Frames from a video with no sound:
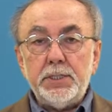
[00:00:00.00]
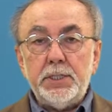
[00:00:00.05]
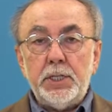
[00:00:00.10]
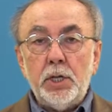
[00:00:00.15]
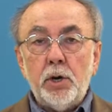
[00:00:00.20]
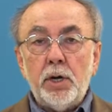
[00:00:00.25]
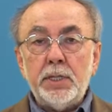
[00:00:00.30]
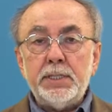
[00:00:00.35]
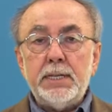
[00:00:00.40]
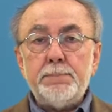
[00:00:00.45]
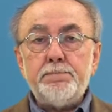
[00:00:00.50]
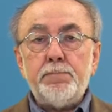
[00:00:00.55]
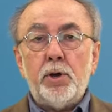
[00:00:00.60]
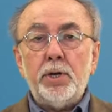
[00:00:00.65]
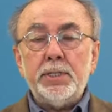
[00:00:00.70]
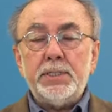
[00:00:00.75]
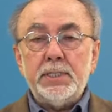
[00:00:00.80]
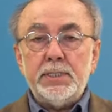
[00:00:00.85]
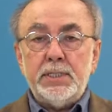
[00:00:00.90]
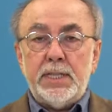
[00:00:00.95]
The other
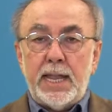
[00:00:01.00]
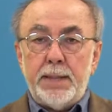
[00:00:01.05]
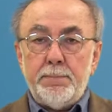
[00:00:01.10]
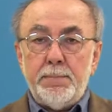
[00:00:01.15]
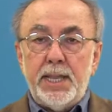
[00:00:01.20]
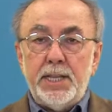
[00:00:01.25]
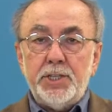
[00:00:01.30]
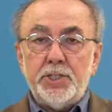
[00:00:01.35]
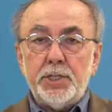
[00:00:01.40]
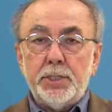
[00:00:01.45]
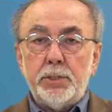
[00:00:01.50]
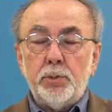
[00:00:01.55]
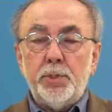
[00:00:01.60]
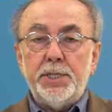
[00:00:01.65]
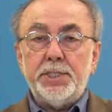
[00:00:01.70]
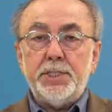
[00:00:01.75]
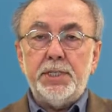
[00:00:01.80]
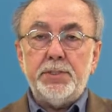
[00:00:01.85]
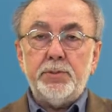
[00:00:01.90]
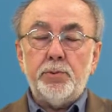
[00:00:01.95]
important dimension,
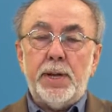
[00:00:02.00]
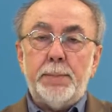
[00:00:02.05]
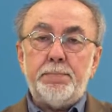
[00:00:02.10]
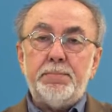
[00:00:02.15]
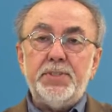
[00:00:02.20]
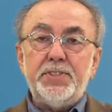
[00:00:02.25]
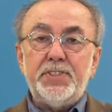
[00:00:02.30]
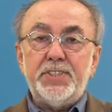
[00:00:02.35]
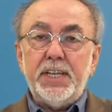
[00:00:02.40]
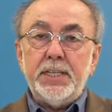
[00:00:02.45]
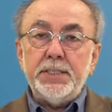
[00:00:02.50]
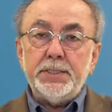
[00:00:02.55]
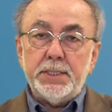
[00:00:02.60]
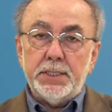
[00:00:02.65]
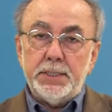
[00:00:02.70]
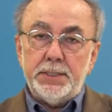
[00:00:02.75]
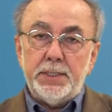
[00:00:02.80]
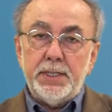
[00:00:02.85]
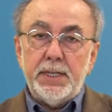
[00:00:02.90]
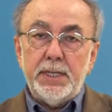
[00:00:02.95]
which is
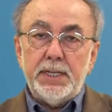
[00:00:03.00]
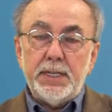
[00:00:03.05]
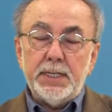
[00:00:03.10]
represented